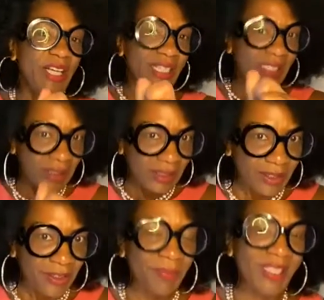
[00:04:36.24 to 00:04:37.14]

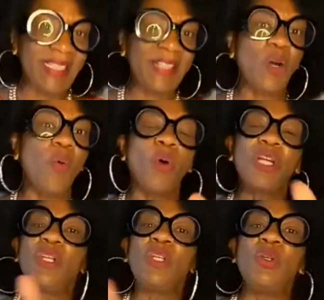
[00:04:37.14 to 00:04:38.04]
clear, because I don't want to
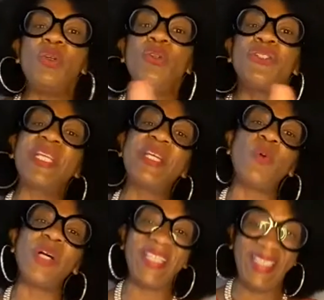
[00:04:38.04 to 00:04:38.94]
lose
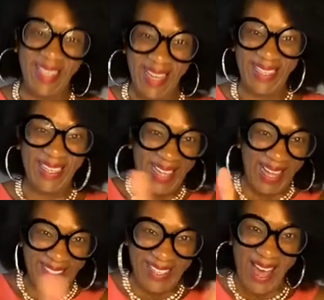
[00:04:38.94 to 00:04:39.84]
anyone in that
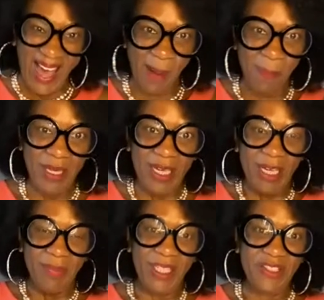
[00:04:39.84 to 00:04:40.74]
gap.
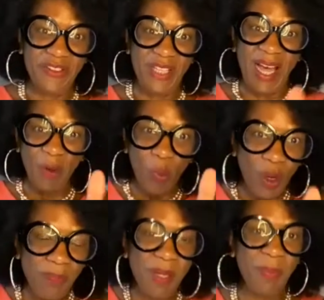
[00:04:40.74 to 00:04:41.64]
Because I don't
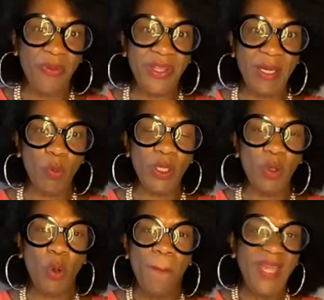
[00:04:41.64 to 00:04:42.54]
want people to think,
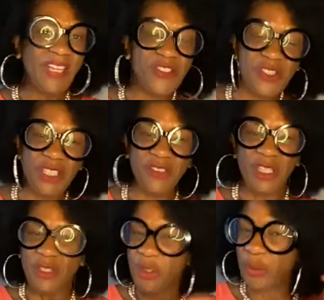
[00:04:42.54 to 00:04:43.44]
well, it's just,
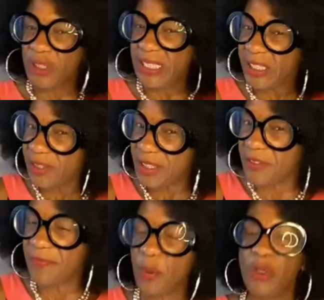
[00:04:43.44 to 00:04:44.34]
you know, to hear his
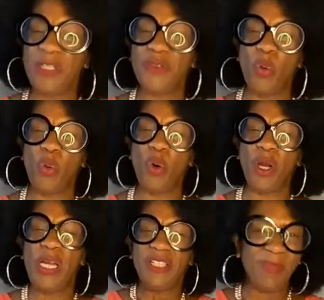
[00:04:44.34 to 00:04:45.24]
voice or
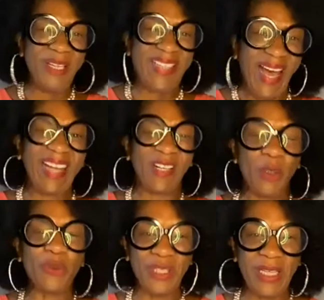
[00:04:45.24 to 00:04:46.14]
to be that
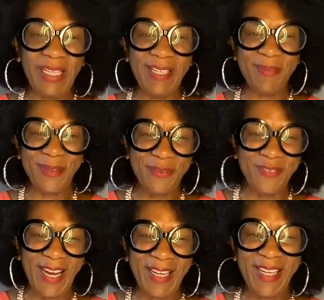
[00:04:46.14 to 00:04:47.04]
close to him, you've
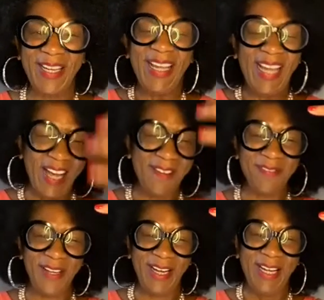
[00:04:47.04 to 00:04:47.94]
got to have
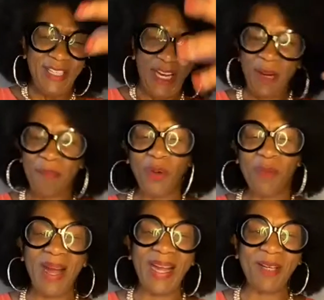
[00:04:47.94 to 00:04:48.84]
your hair pulled
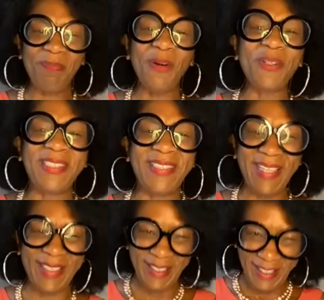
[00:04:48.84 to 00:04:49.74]
back in a
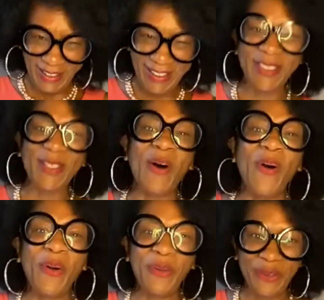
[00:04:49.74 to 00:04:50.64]
ponytail and these
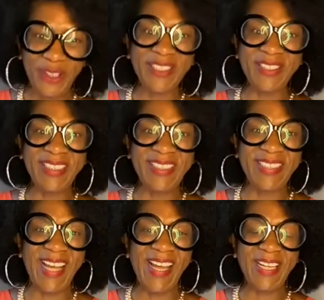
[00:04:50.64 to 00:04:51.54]
long dresses
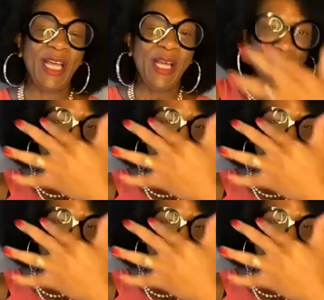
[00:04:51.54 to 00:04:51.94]
and, you